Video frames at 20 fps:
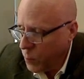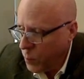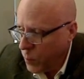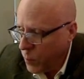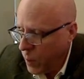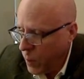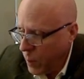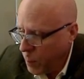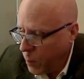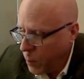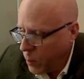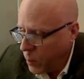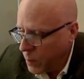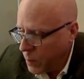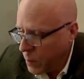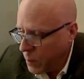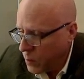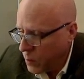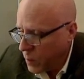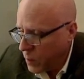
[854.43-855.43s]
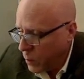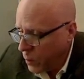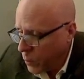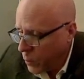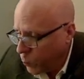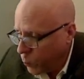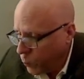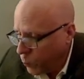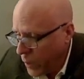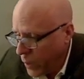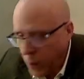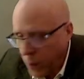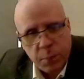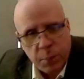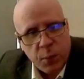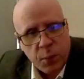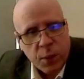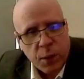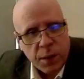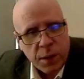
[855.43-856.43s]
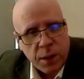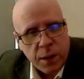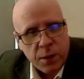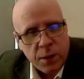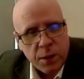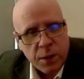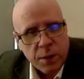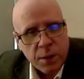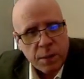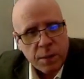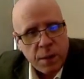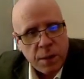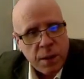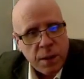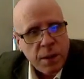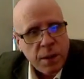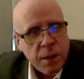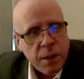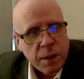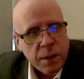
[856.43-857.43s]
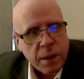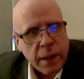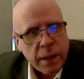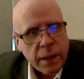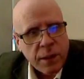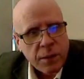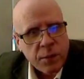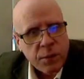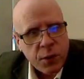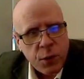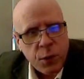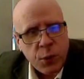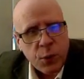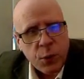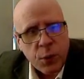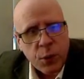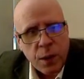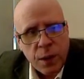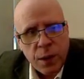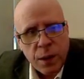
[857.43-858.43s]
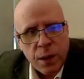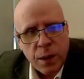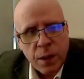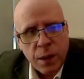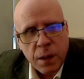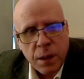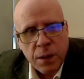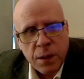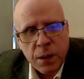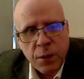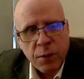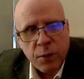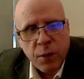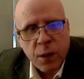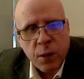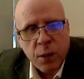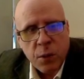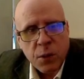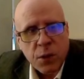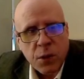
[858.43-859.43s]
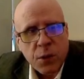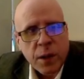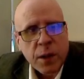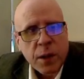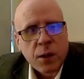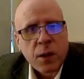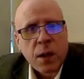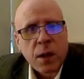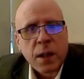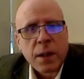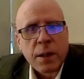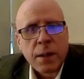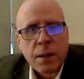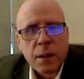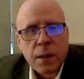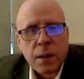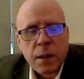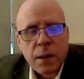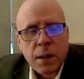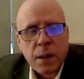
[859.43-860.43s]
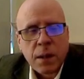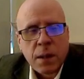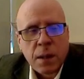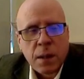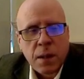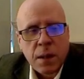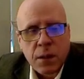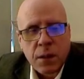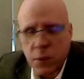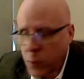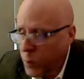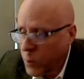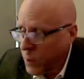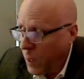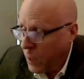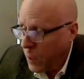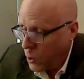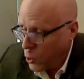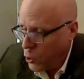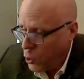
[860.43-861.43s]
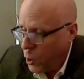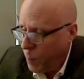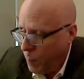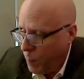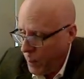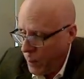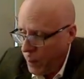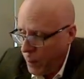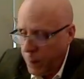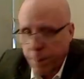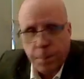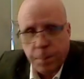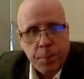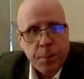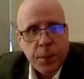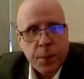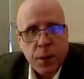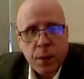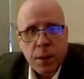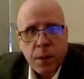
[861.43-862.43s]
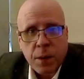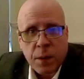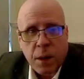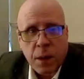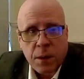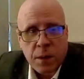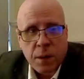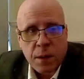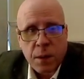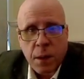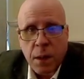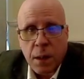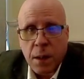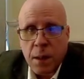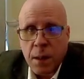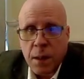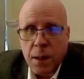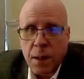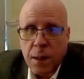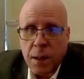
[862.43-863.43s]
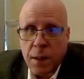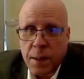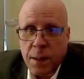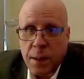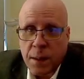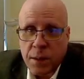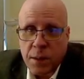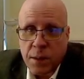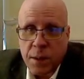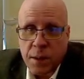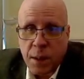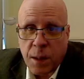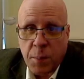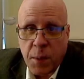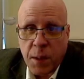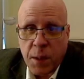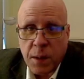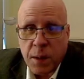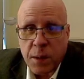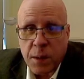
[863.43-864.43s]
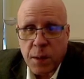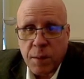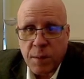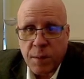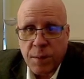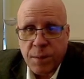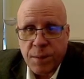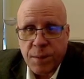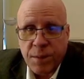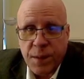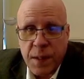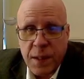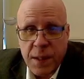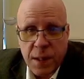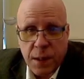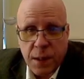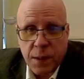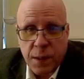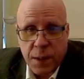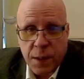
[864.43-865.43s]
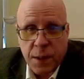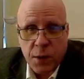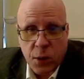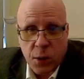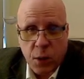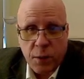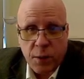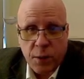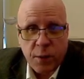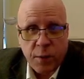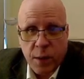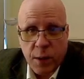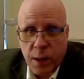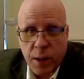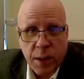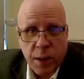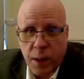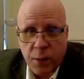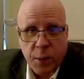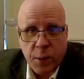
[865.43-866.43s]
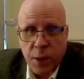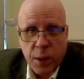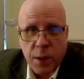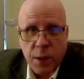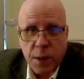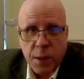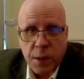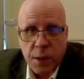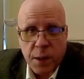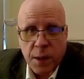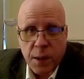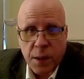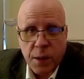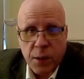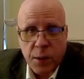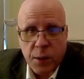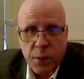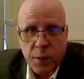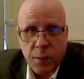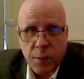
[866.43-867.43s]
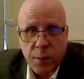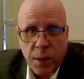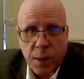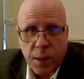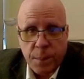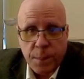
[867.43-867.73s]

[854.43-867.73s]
parabola, and then suddenly you teleport down to -2, and then you follow a straight line. So it's got a jump in it. That's something that physically is often very unrealistic. You know,